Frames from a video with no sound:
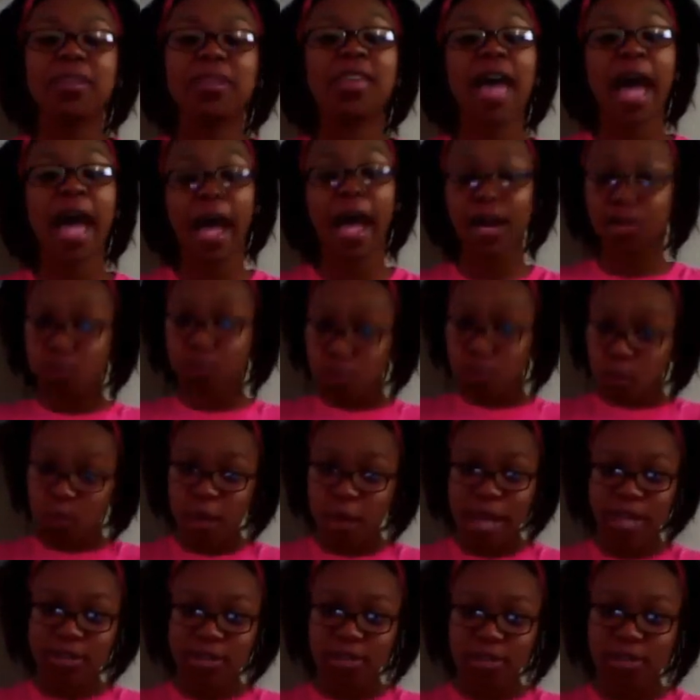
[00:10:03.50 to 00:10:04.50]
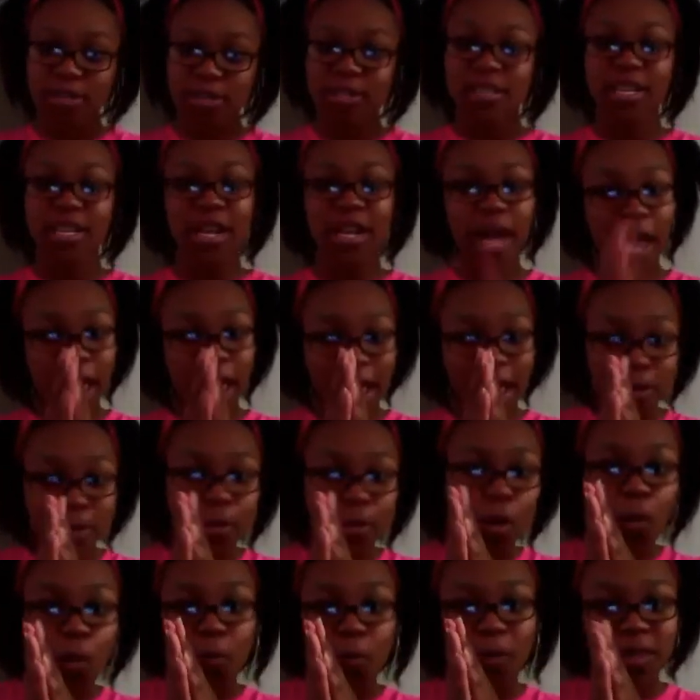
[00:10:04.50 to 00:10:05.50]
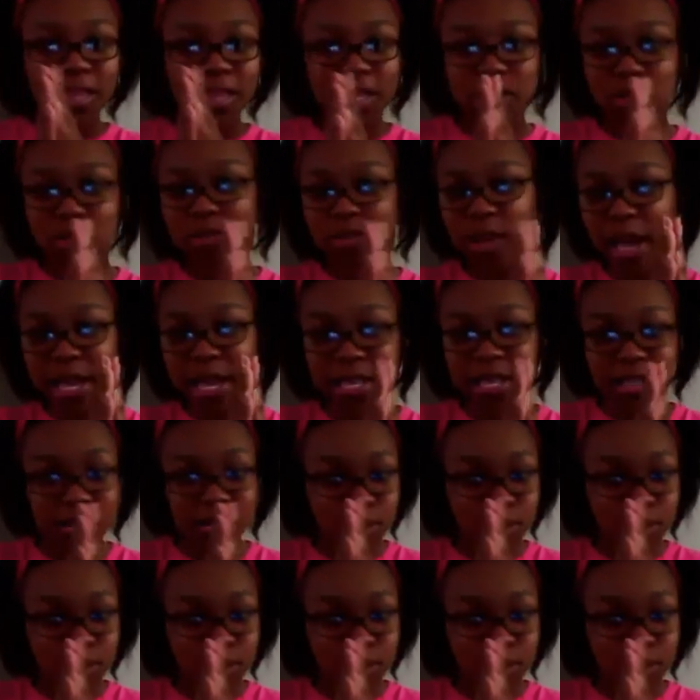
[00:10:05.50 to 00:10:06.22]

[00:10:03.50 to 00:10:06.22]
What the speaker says: with actual questions, and I am hoping that you guys